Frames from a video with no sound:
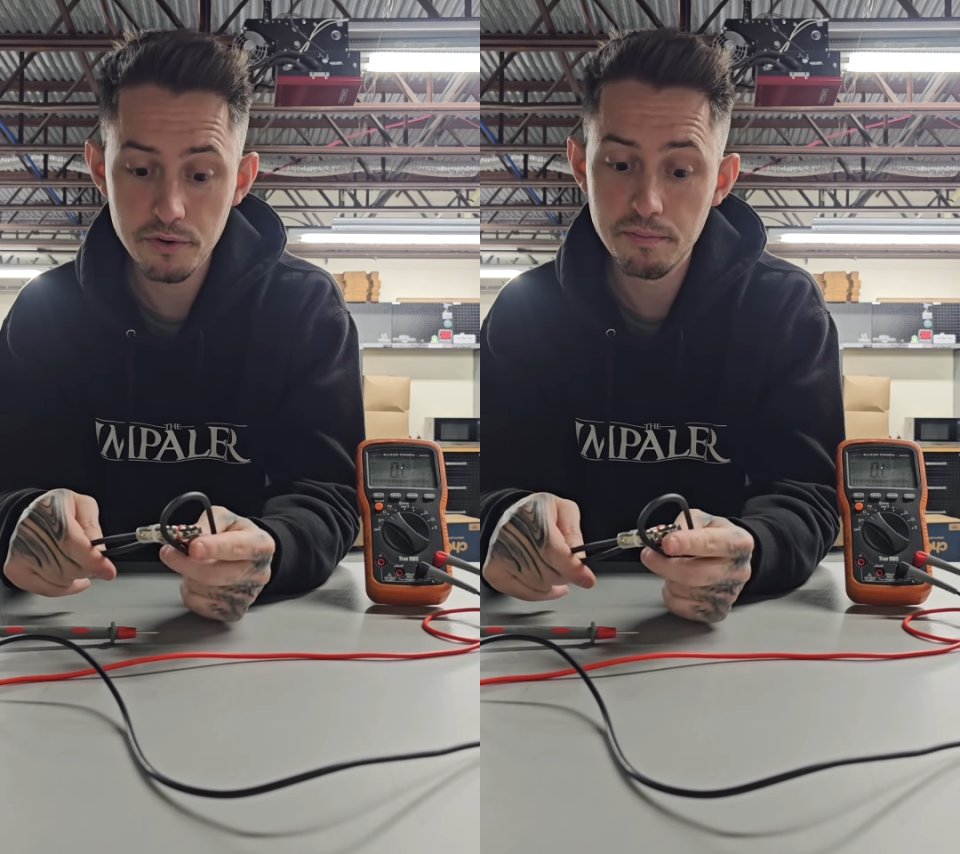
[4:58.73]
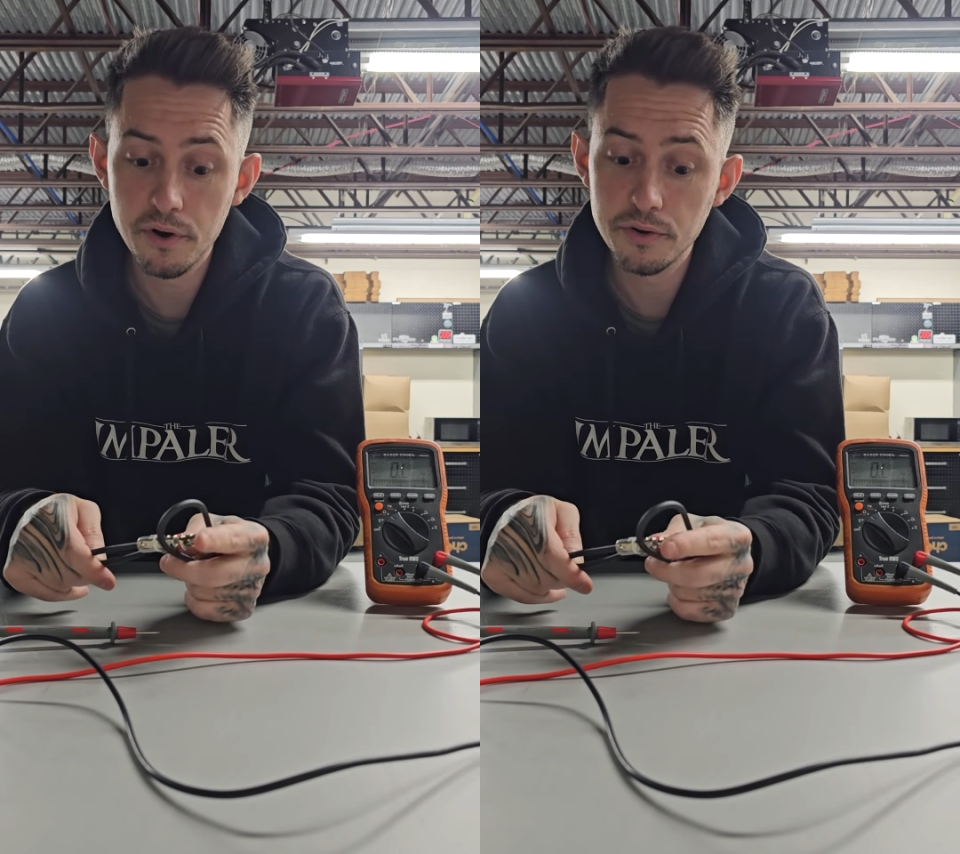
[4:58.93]

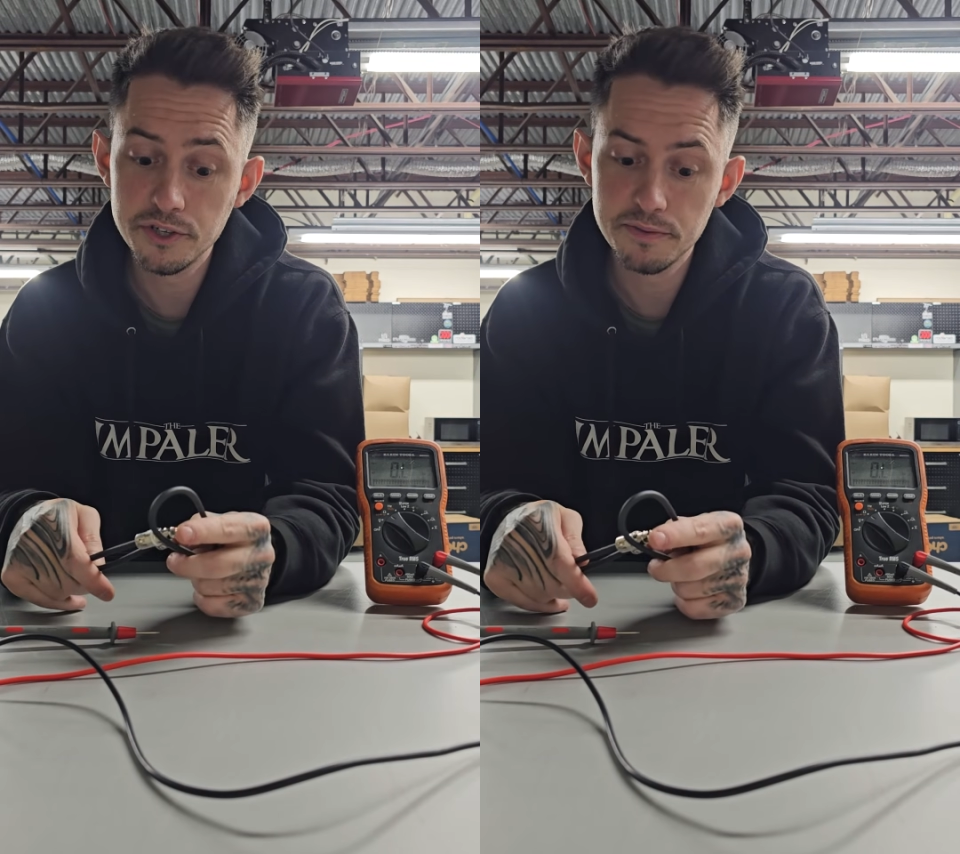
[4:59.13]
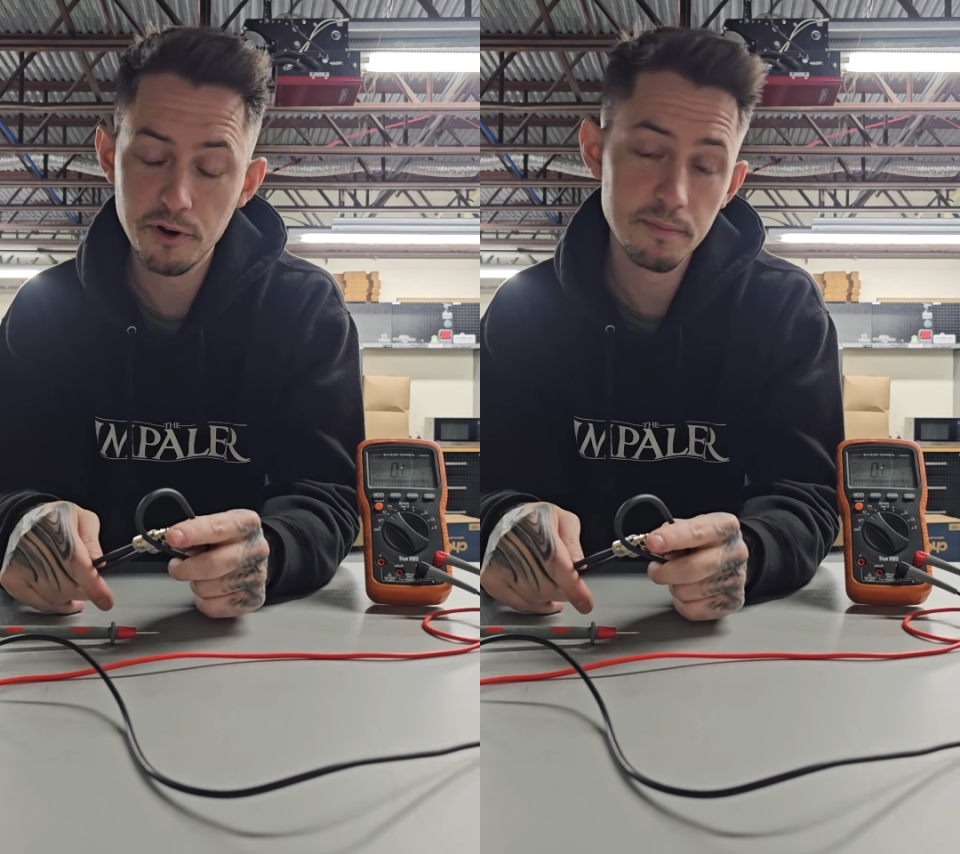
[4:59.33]

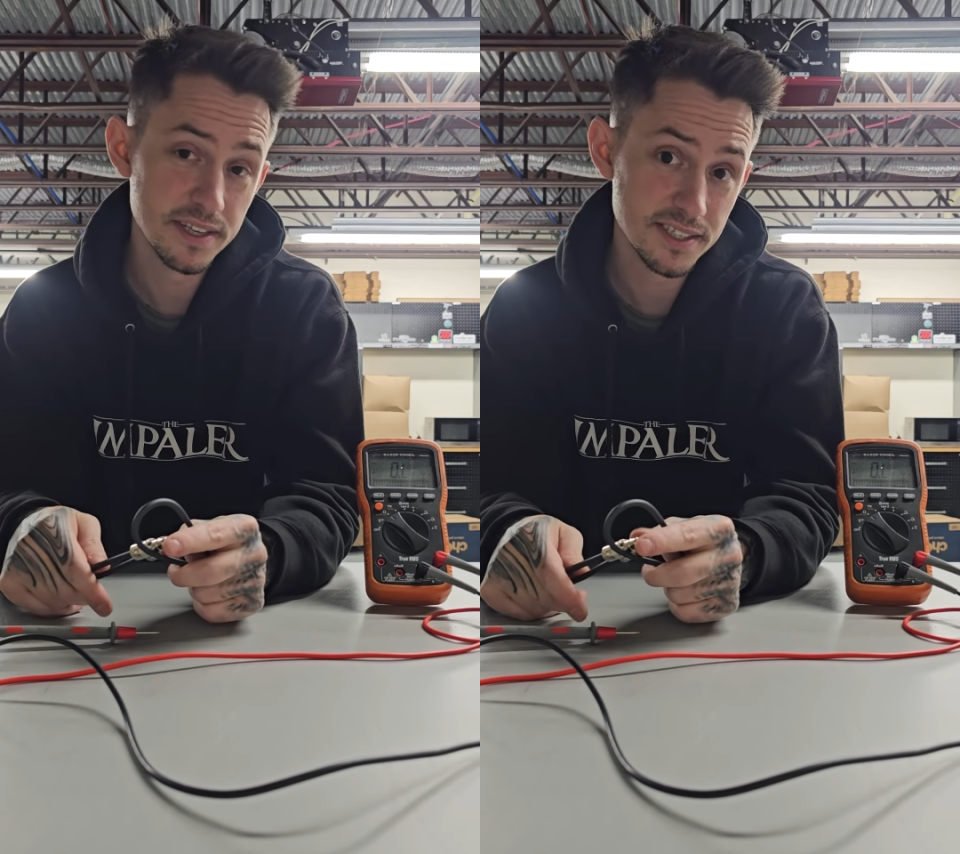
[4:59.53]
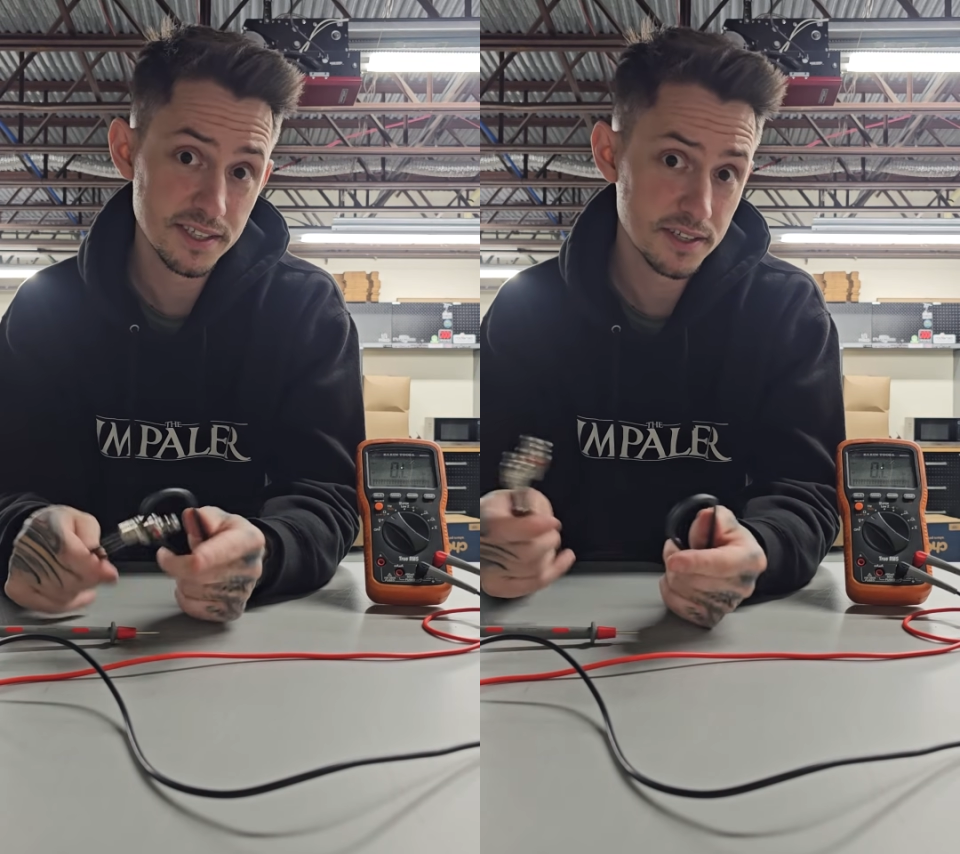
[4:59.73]
approach small
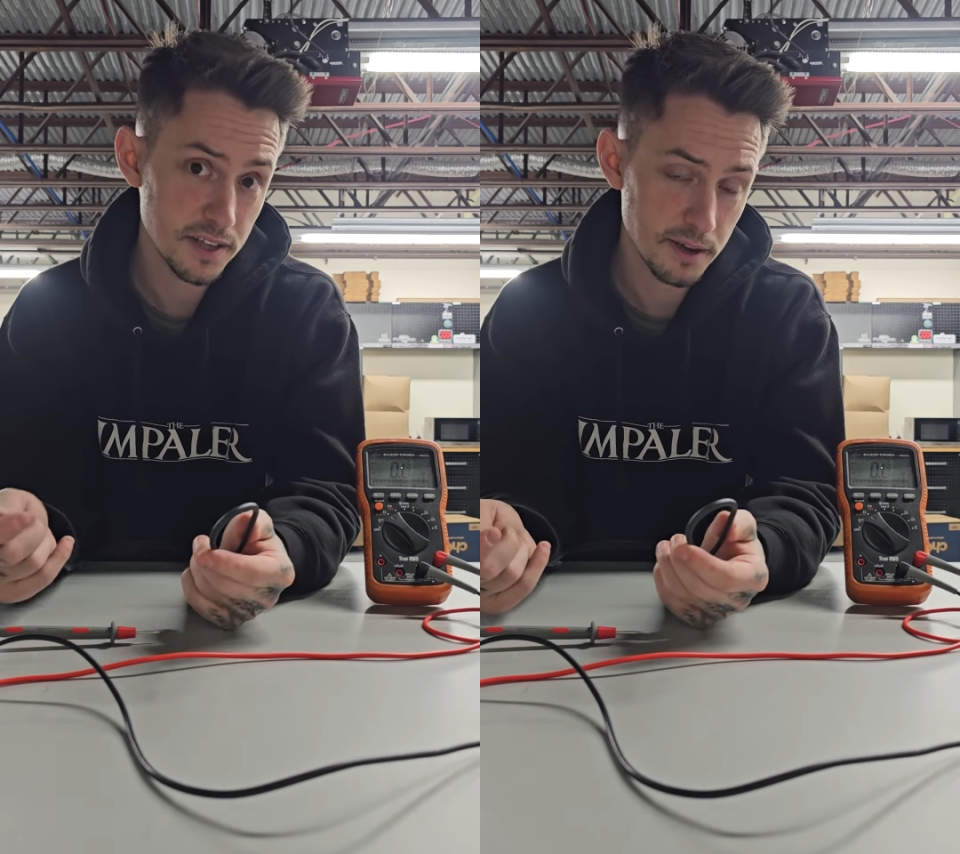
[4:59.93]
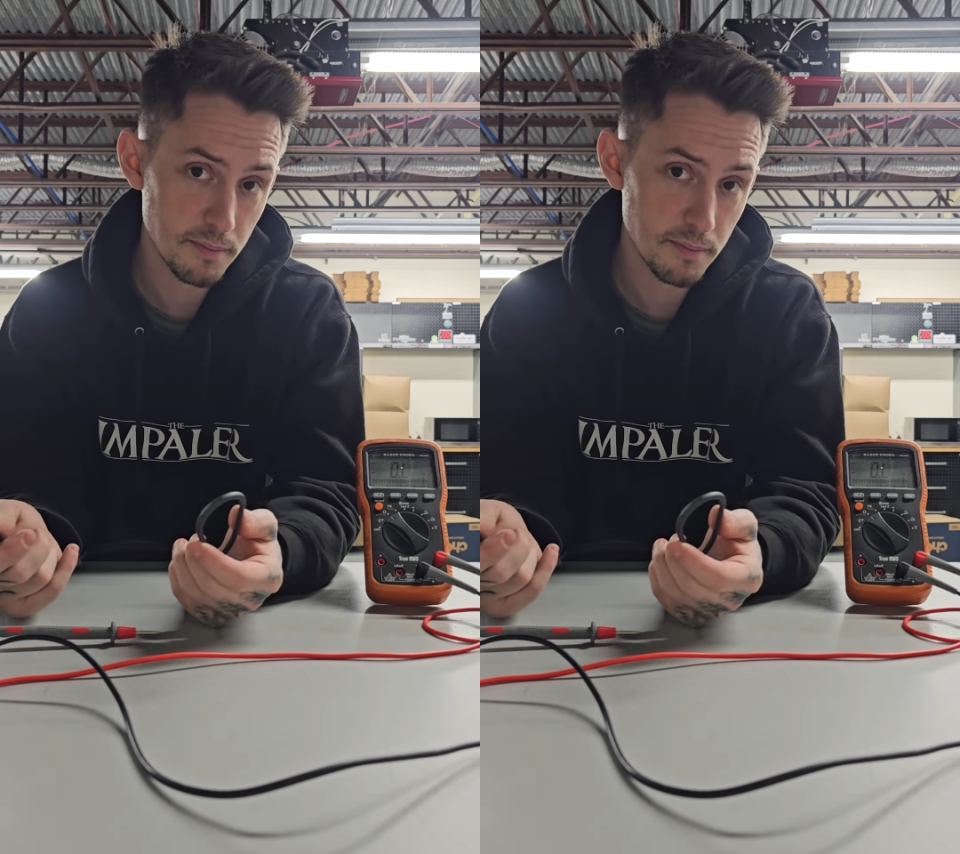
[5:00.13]
businesses like